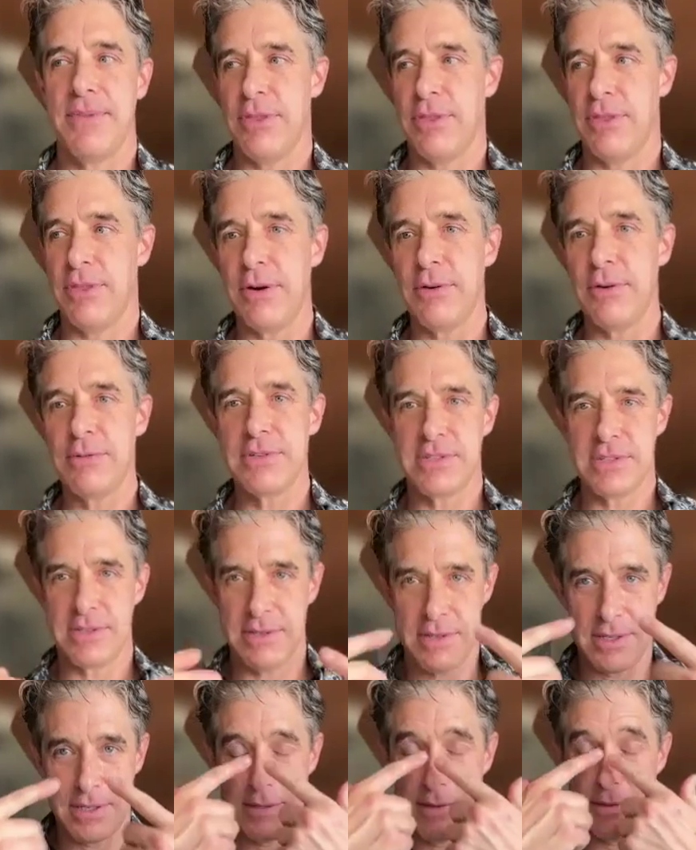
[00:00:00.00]

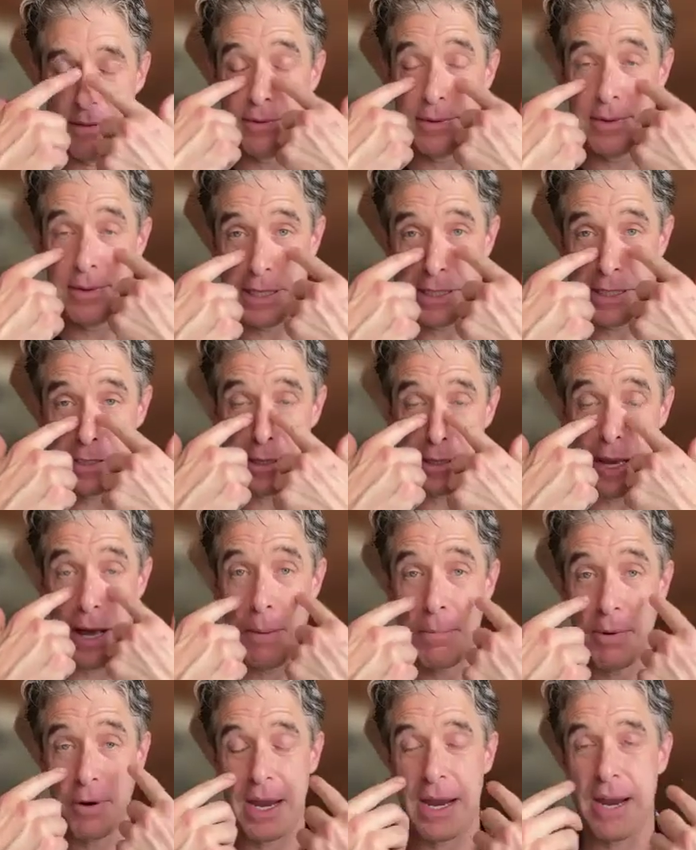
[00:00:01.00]
This
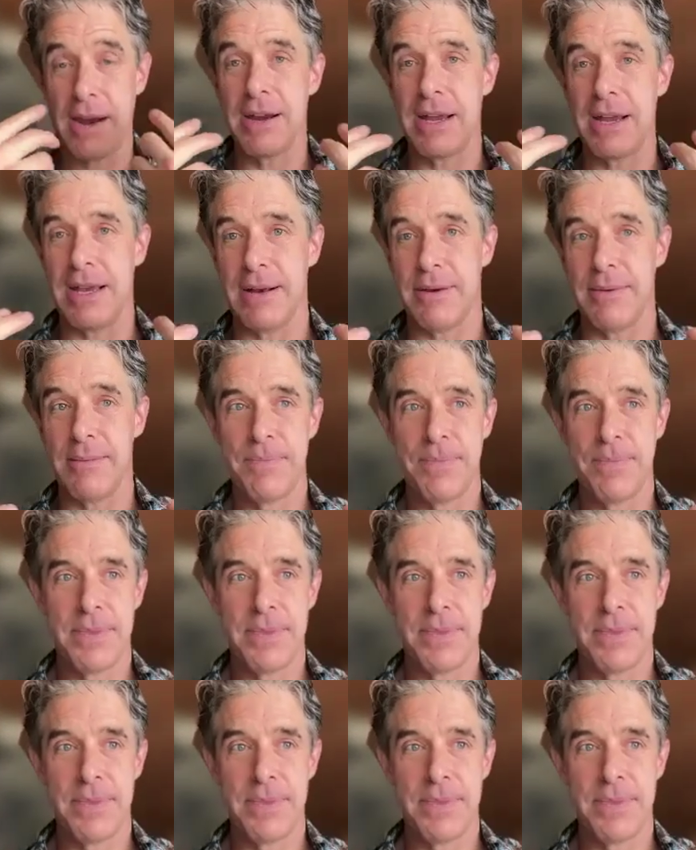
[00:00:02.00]
upper area